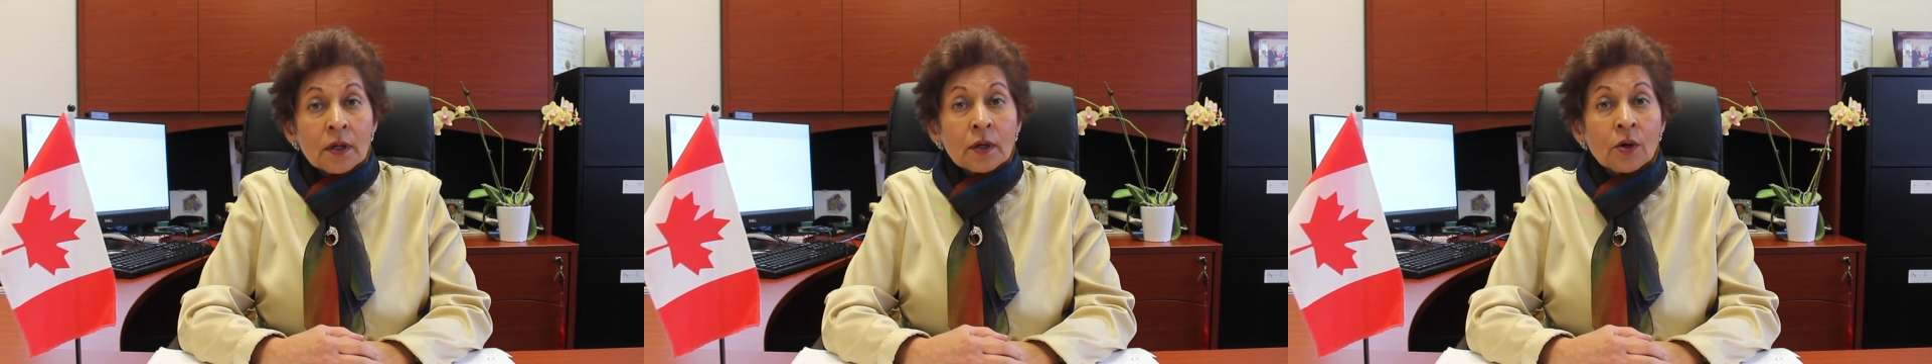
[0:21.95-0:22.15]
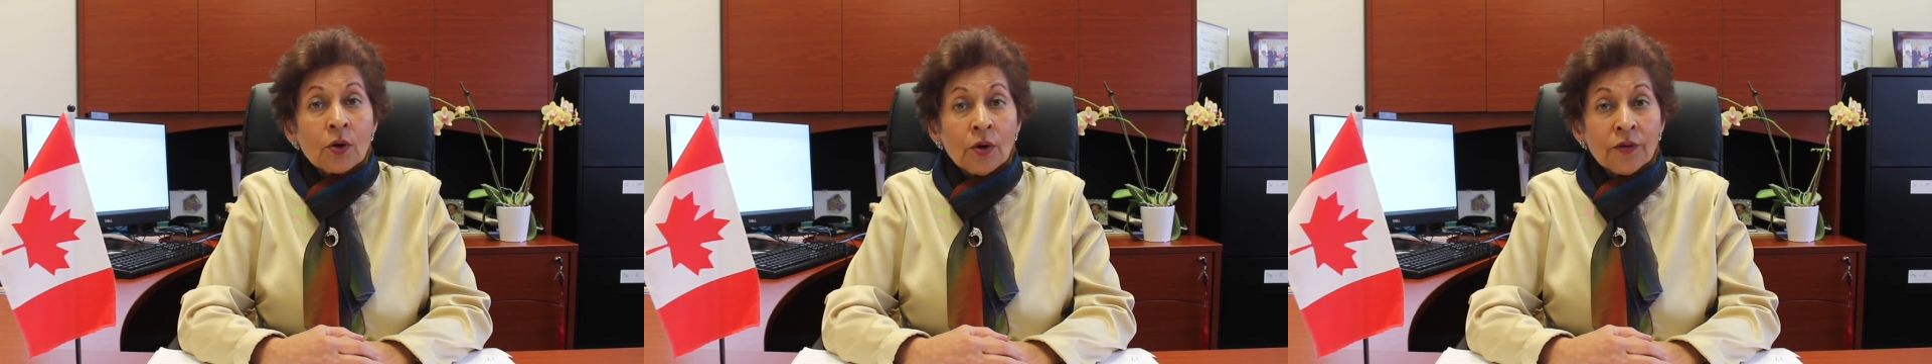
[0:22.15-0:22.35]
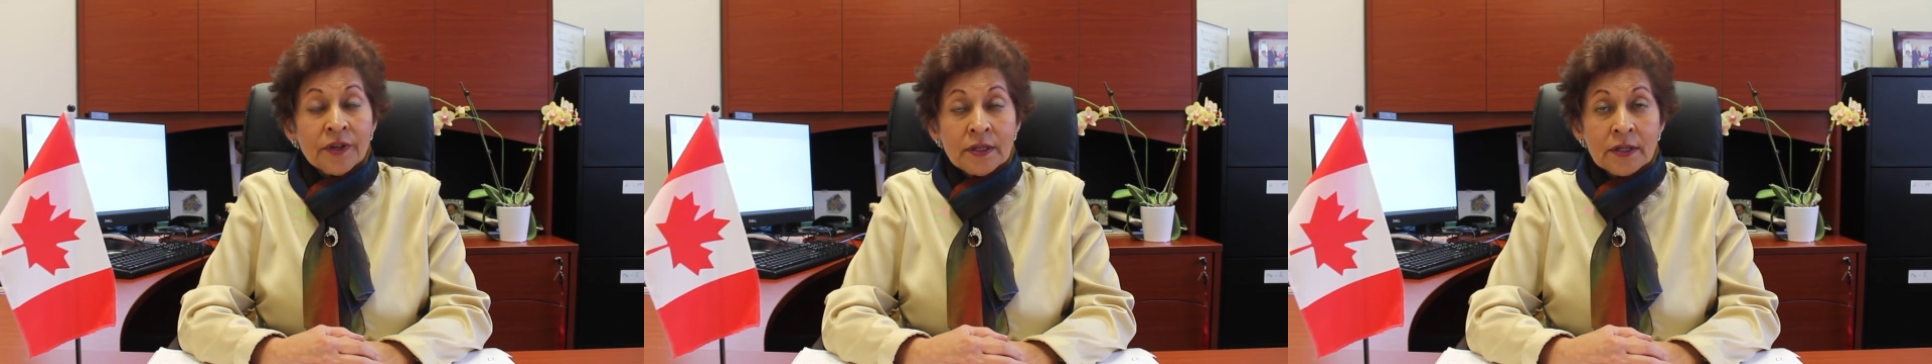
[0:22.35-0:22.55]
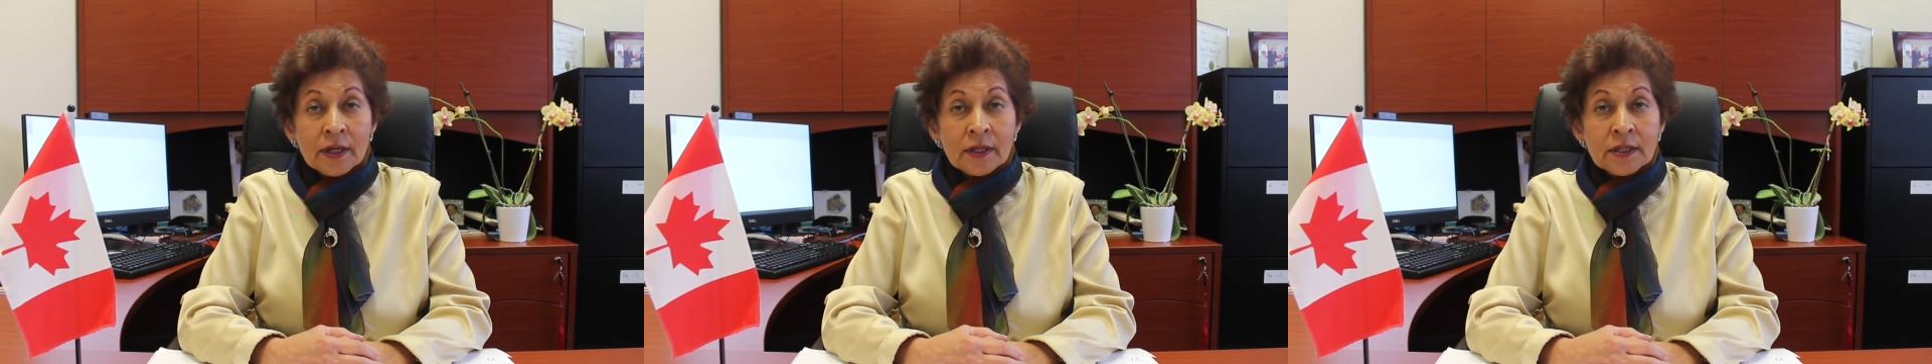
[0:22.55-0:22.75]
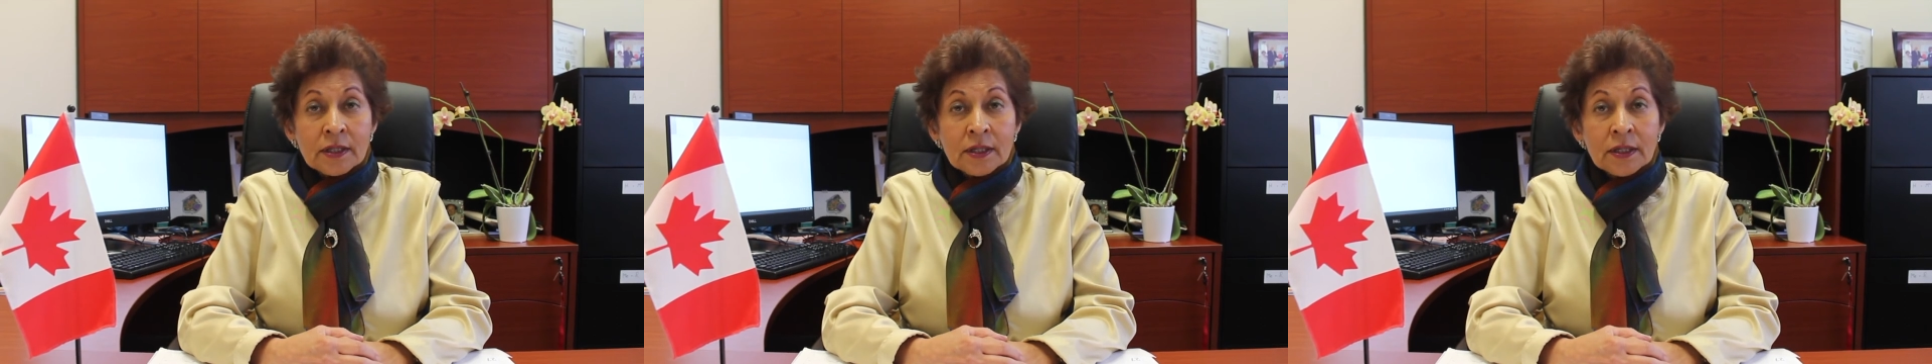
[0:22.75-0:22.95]

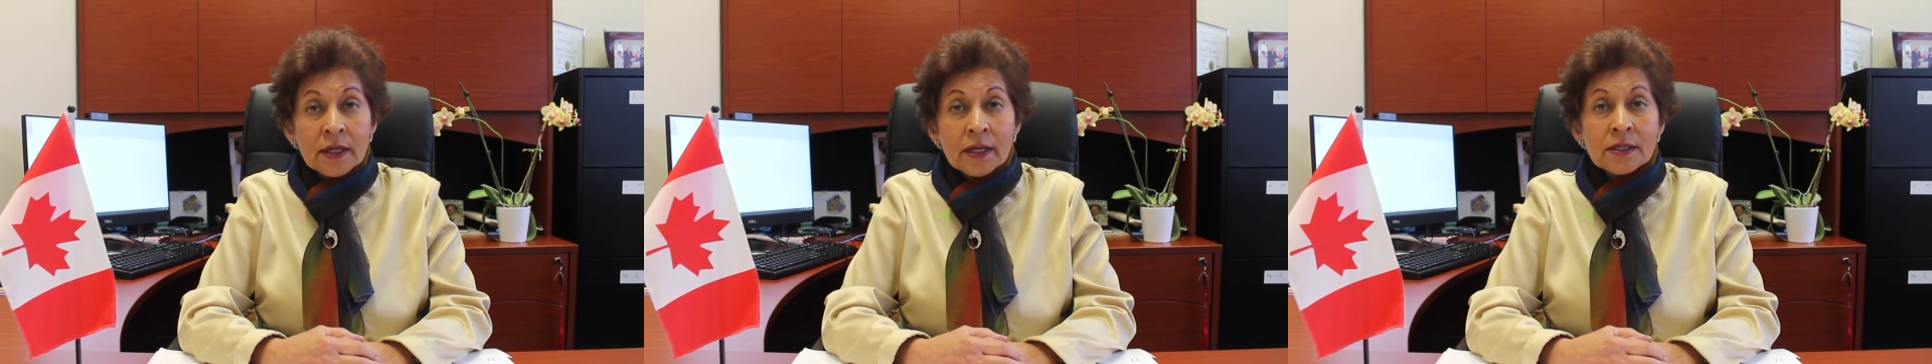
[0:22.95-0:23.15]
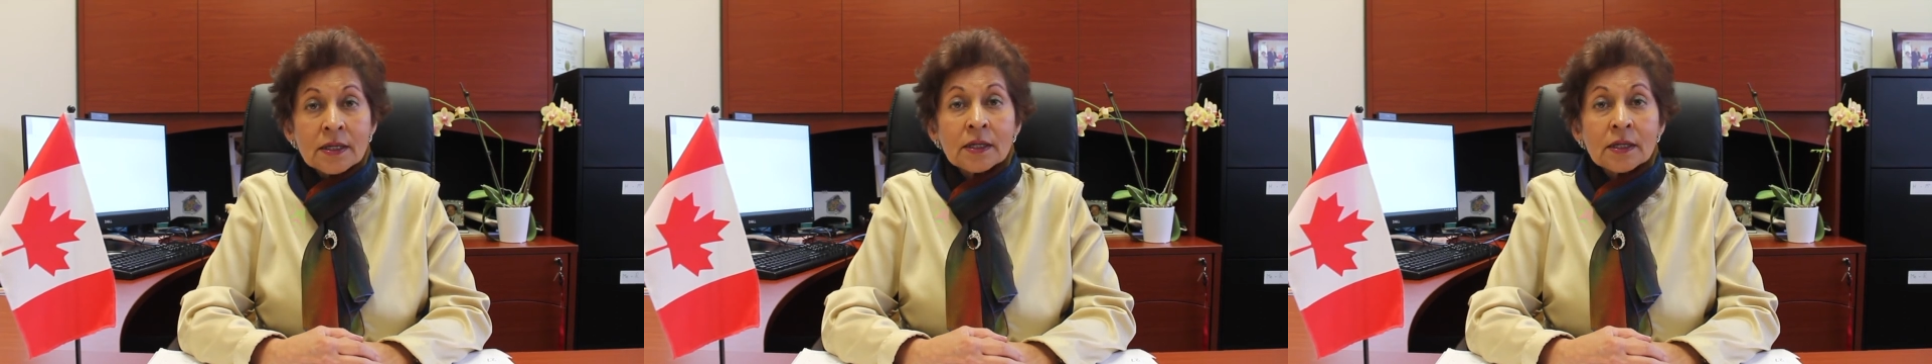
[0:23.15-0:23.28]
COVID-19 has